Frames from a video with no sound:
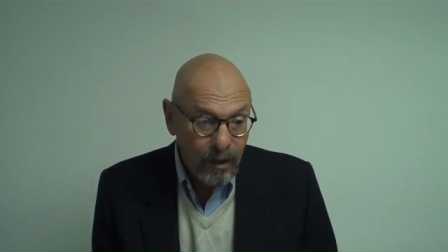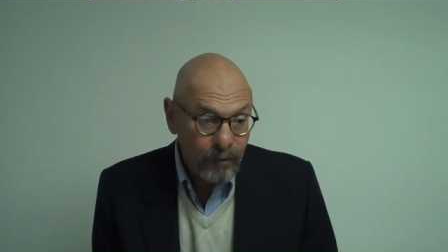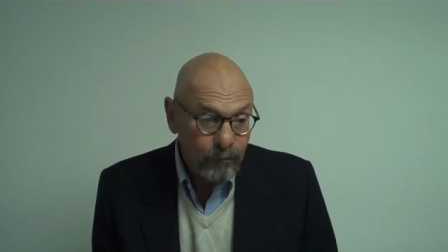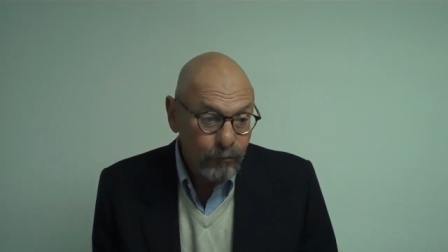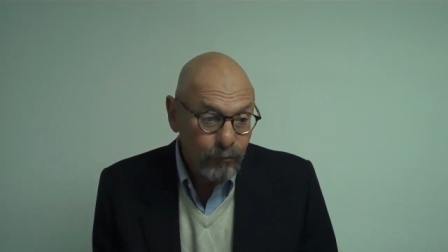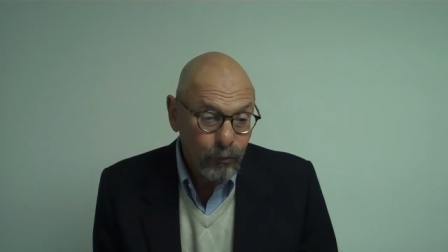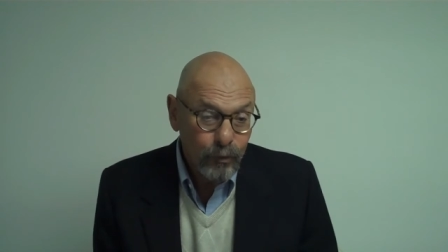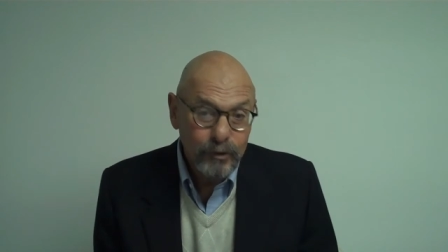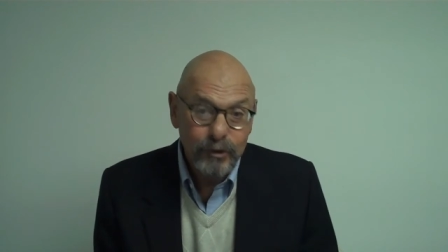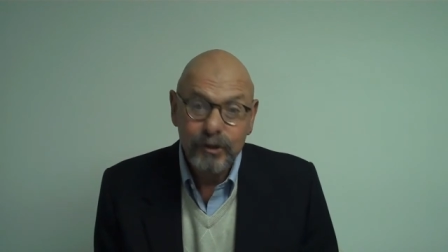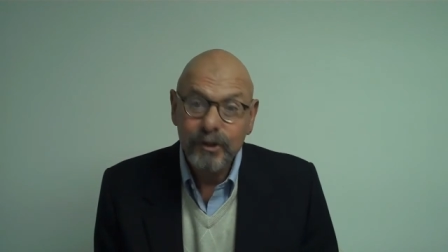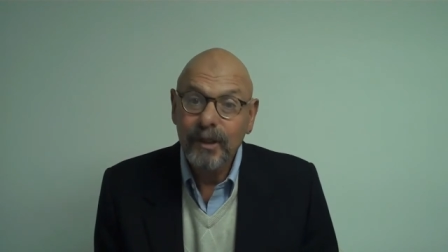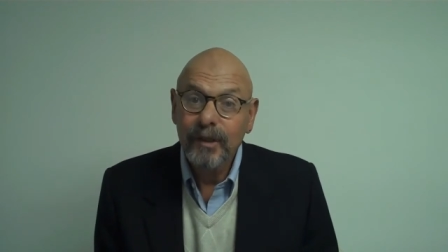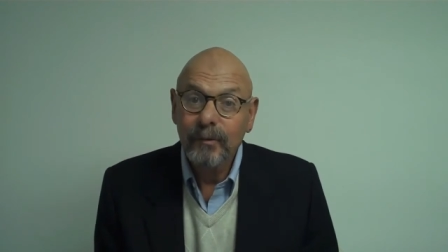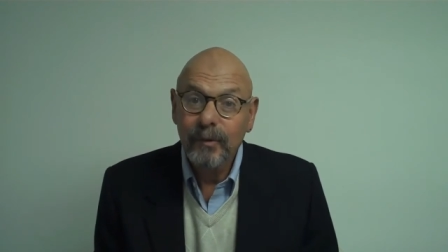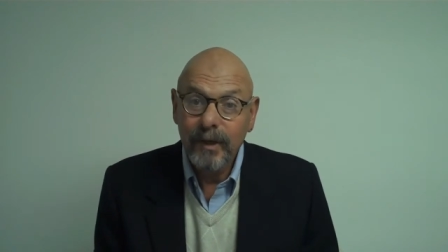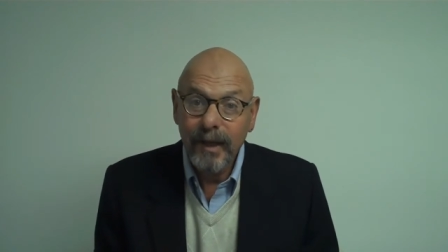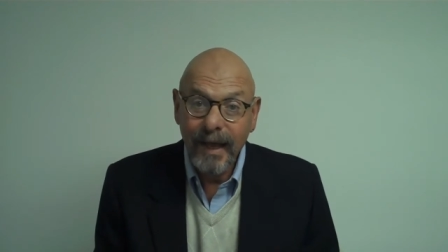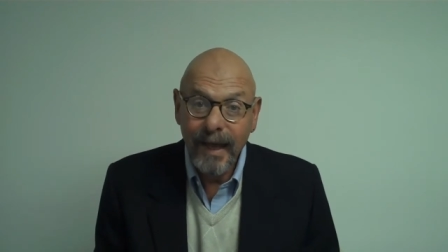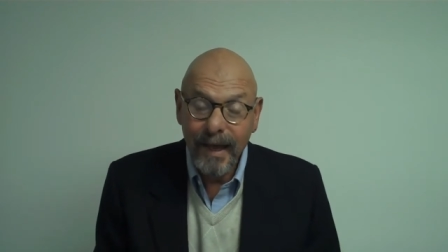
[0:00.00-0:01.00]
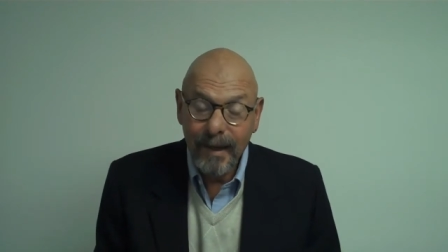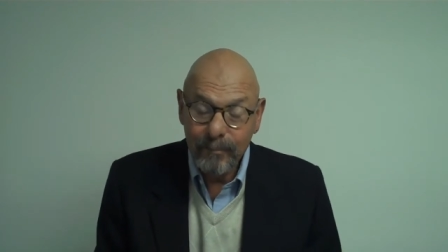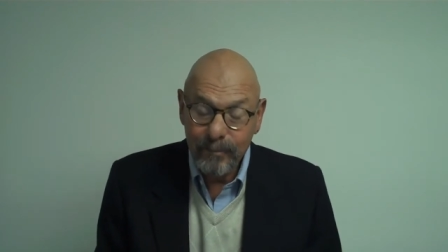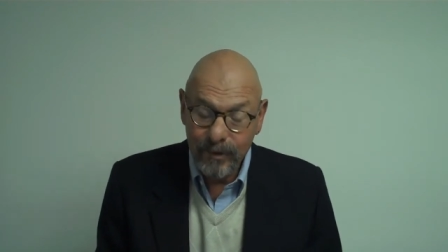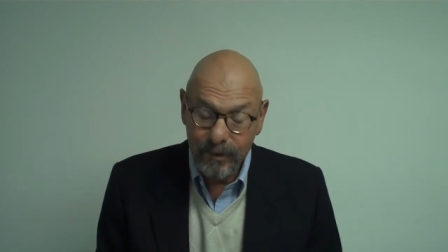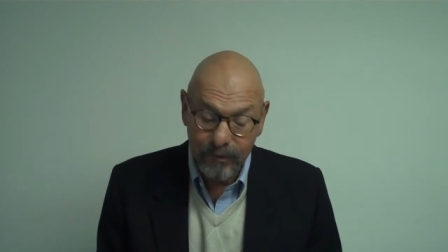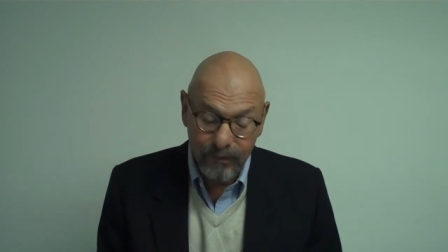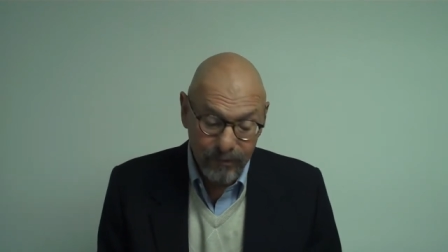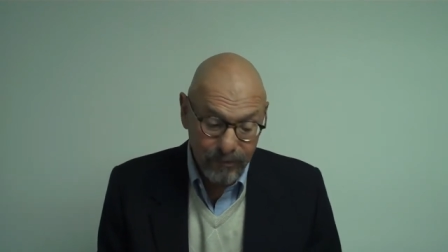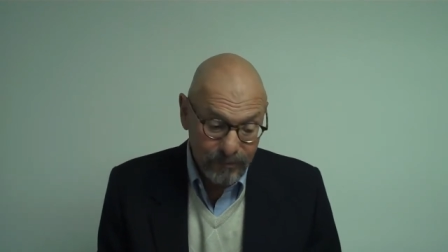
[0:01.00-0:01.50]
Unfortunately, what
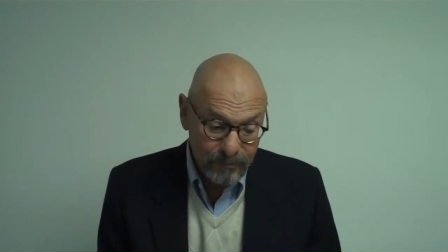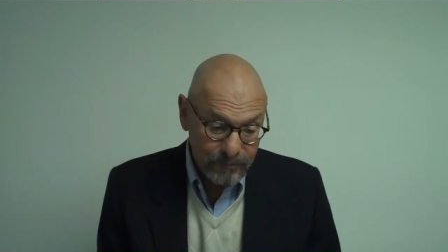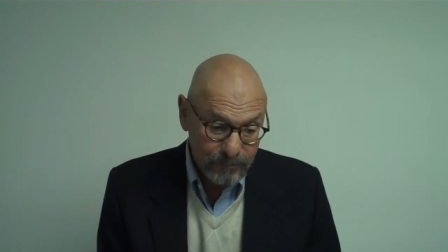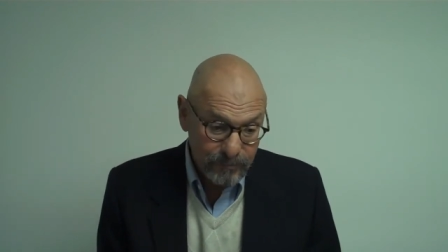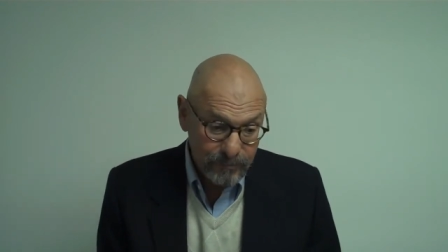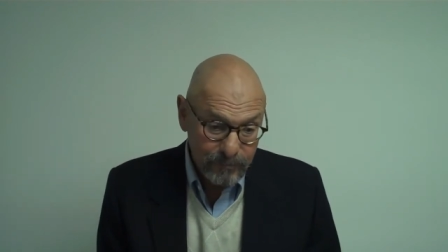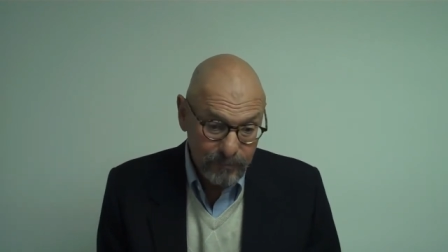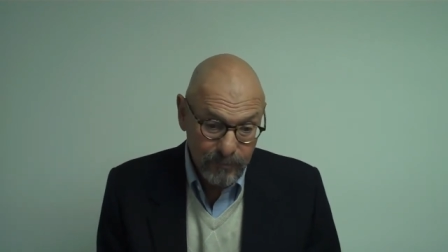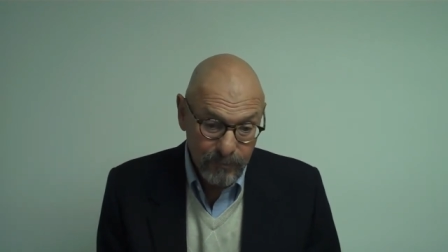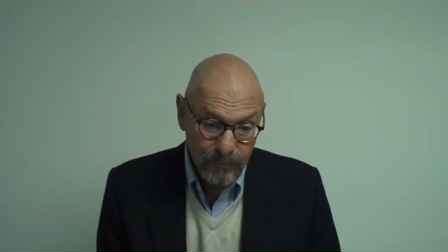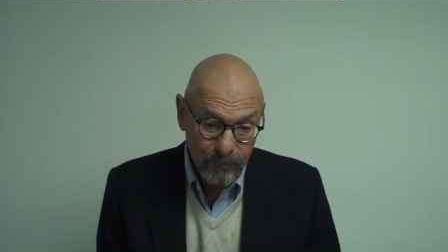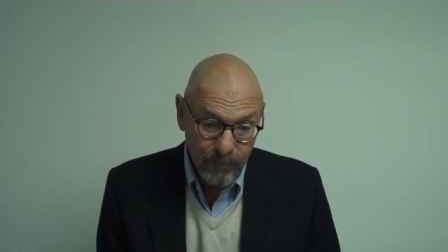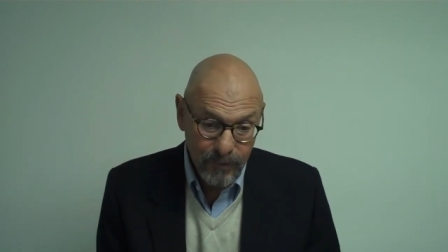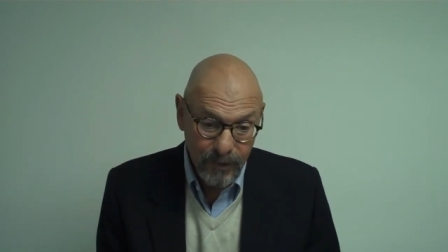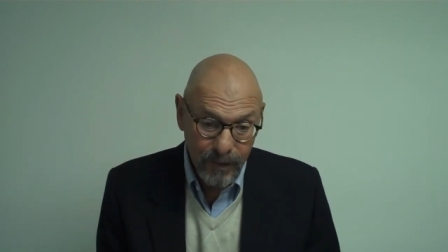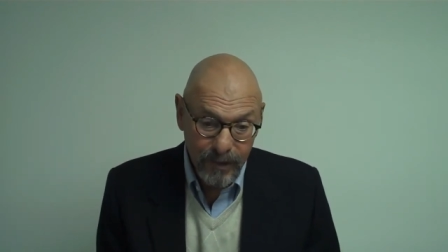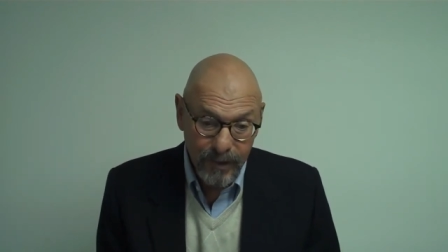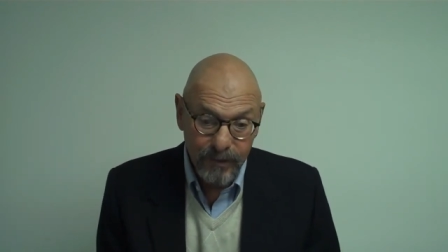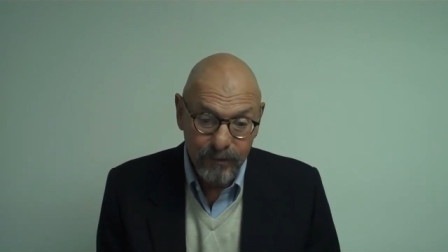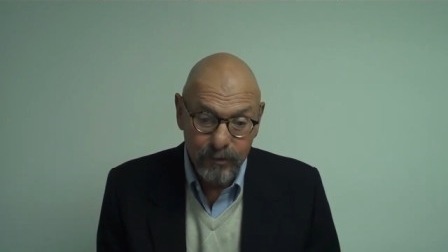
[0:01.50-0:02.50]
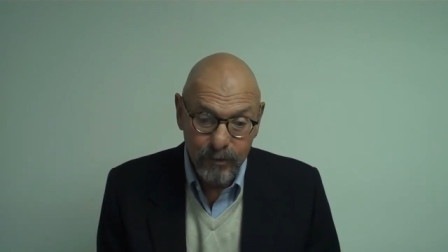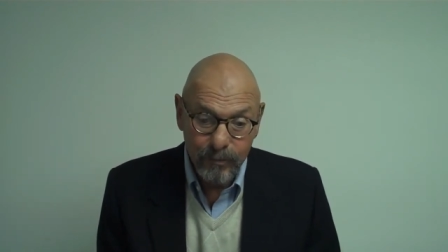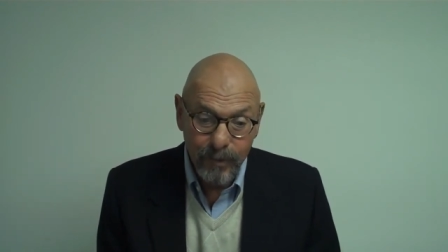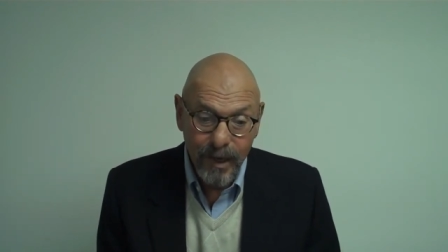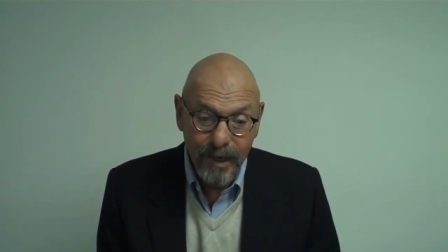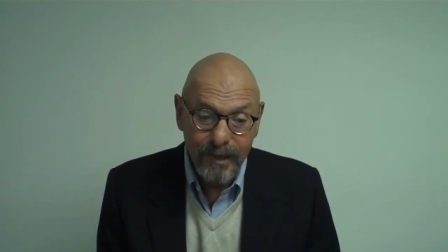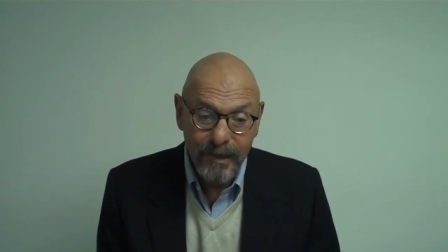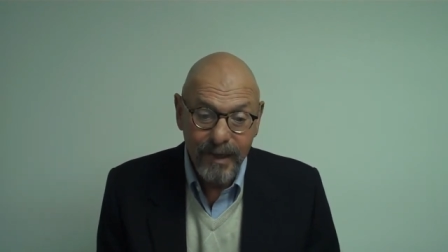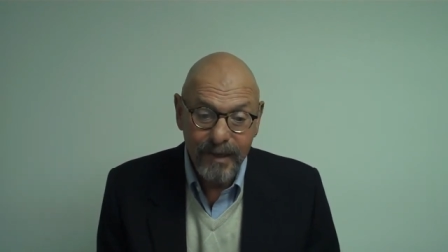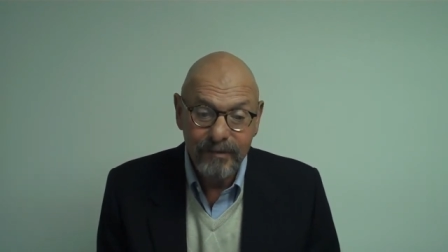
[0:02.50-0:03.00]
happens is your
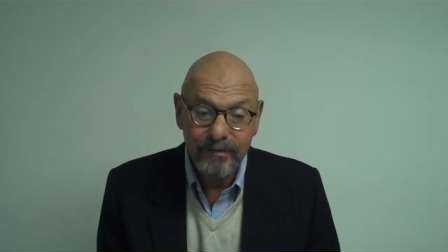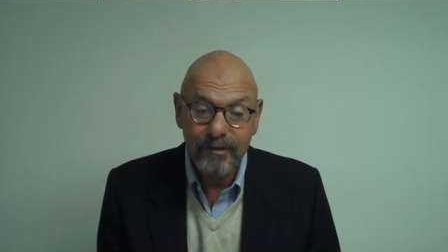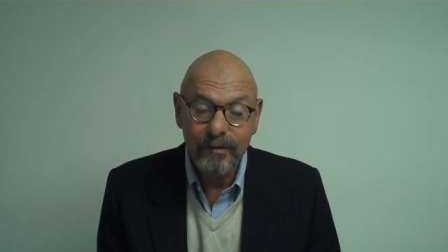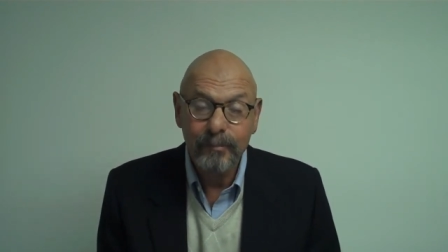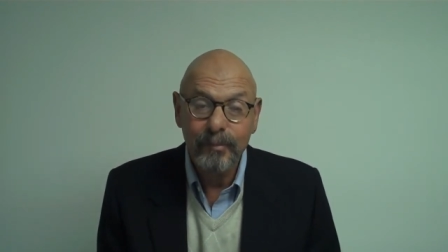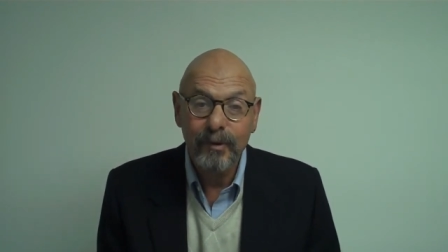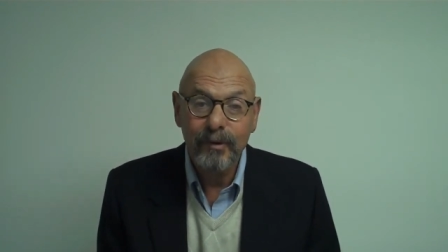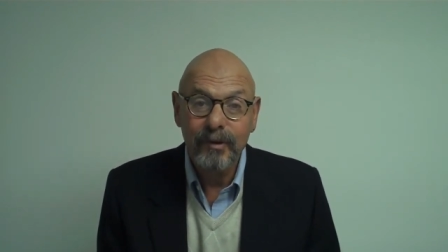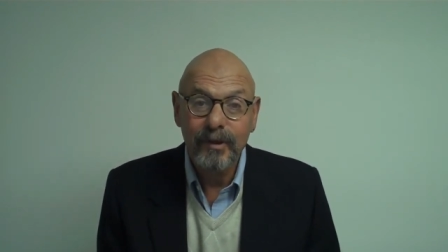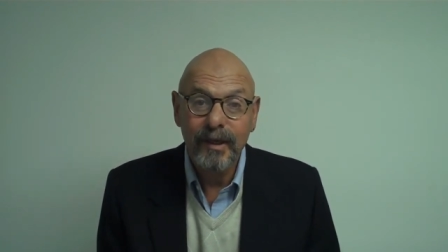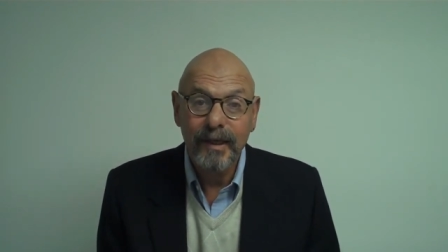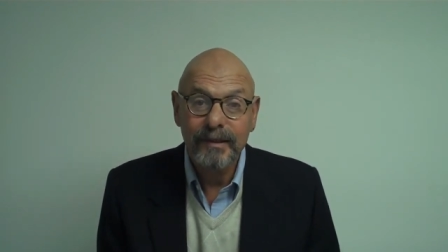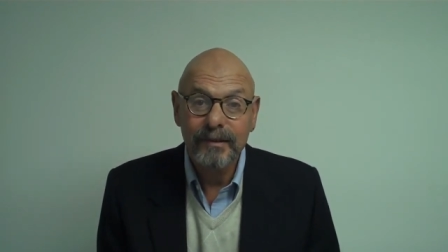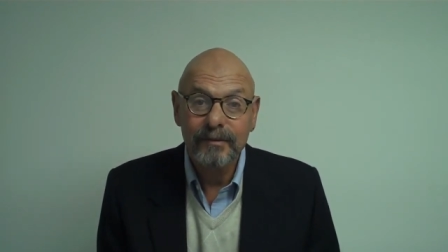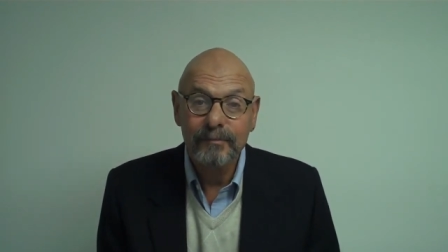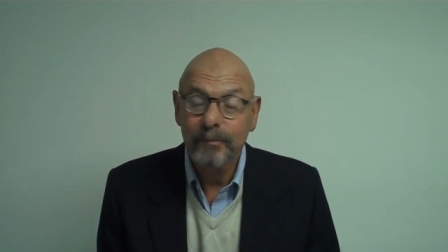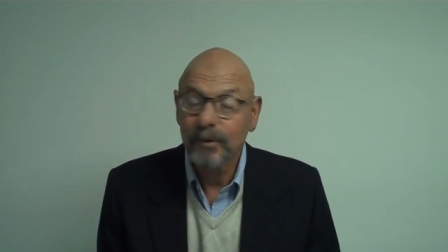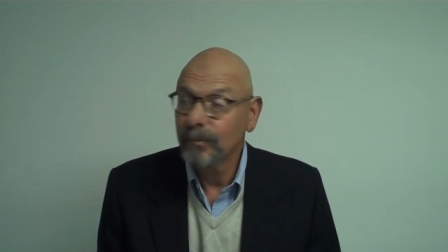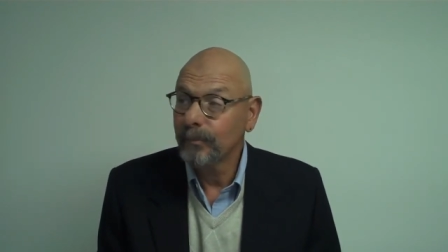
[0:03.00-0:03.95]
mind has the ability,